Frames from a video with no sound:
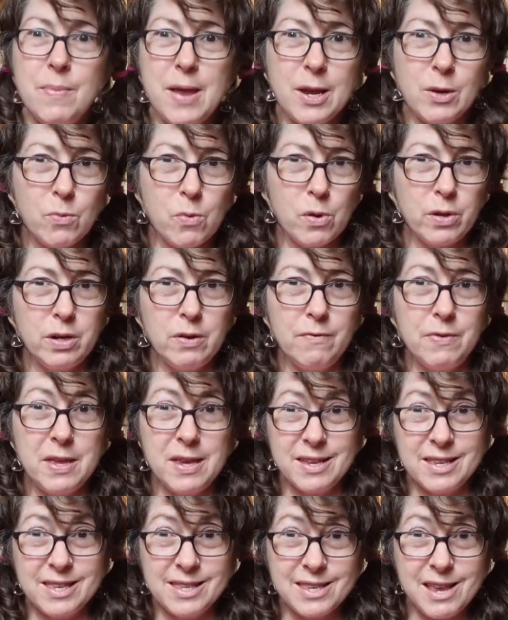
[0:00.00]
make one of
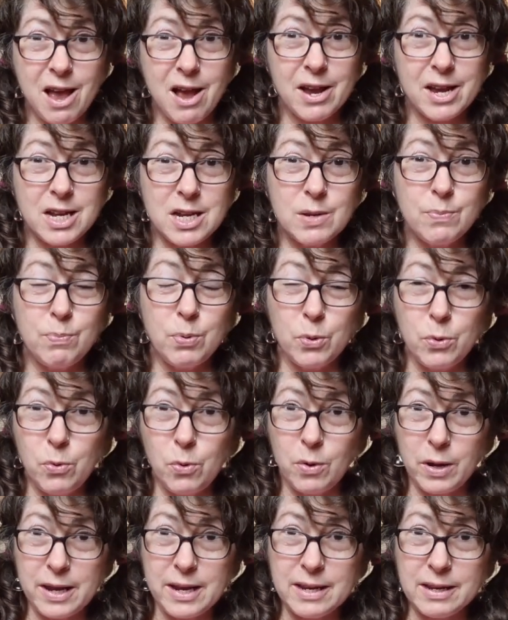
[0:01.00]
the signed
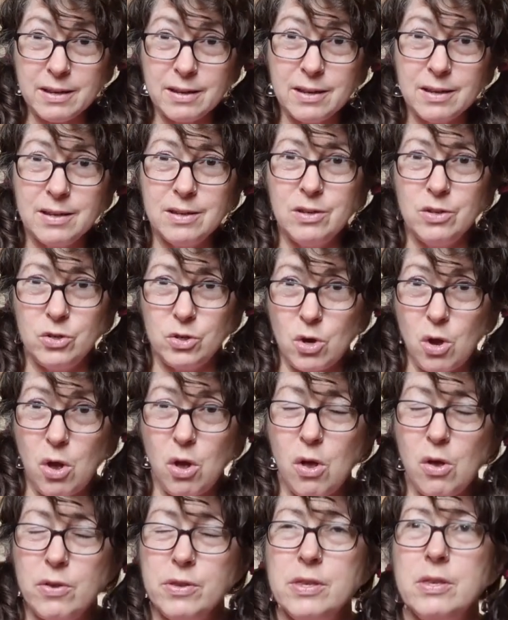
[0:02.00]
pooling
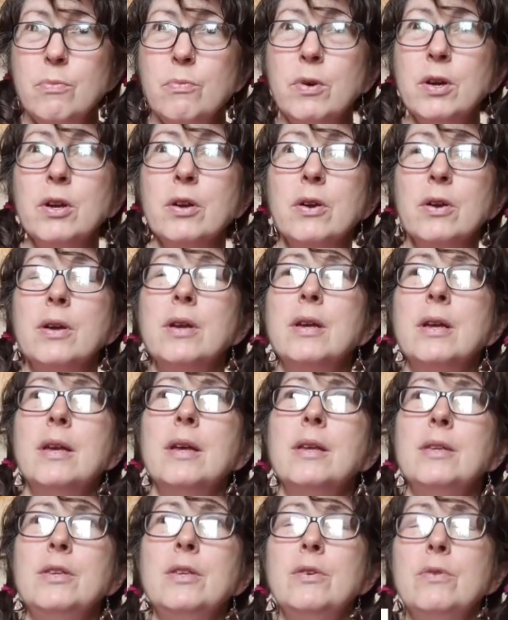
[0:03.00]
shawls where
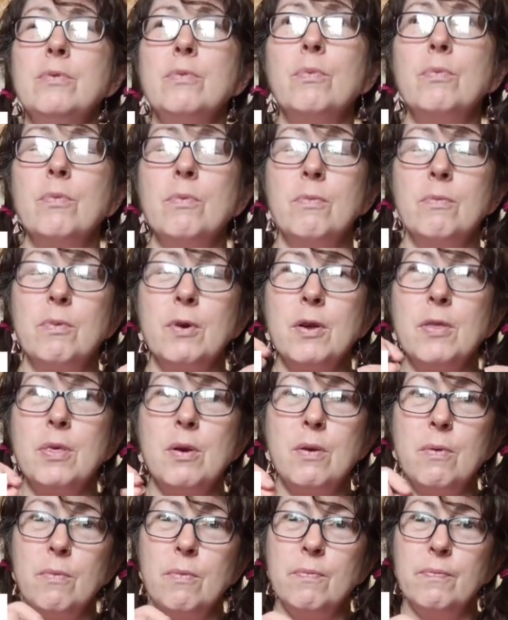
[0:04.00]

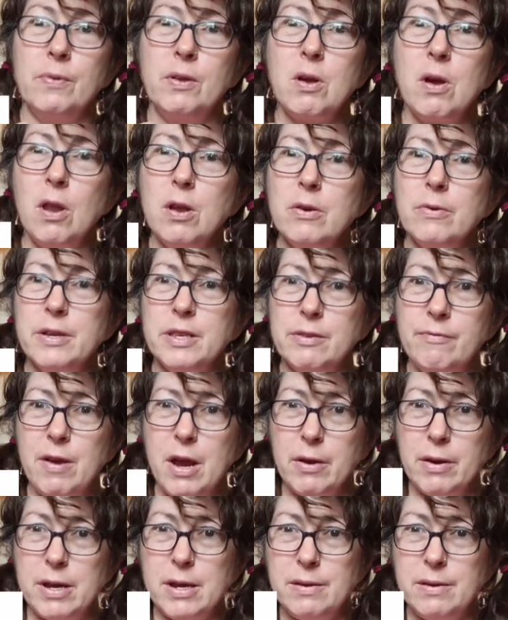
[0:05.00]
the colour is